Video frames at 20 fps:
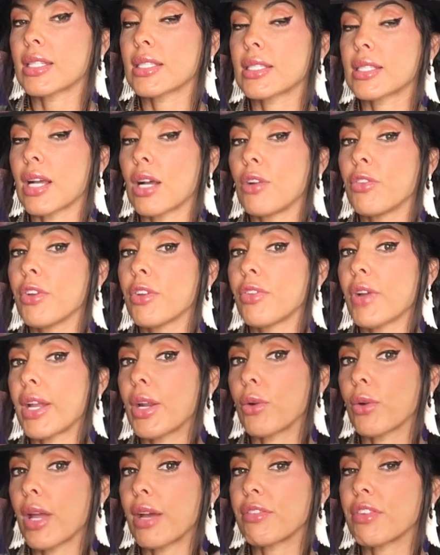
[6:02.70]
itself if I
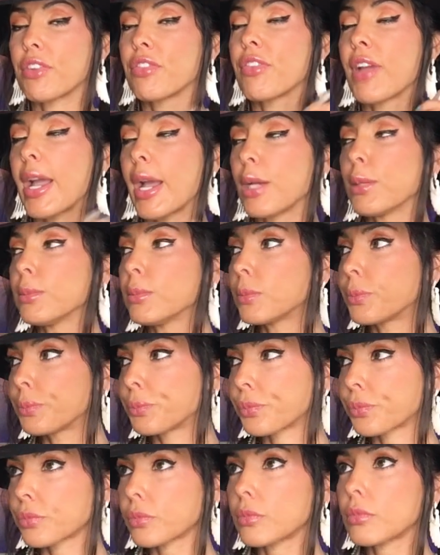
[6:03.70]
don't have a fan,
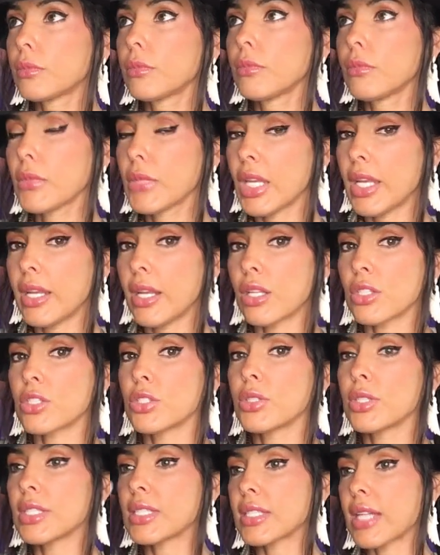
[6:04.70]
and I'll
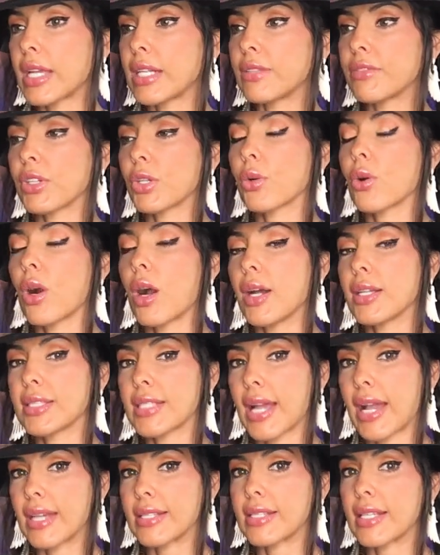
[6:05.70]
do the sign of a cross
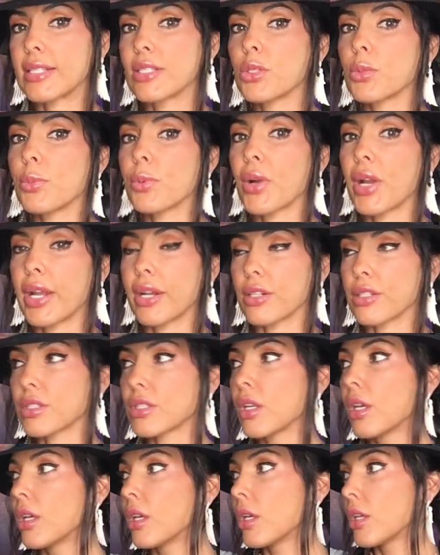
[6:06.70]
as I do prayers.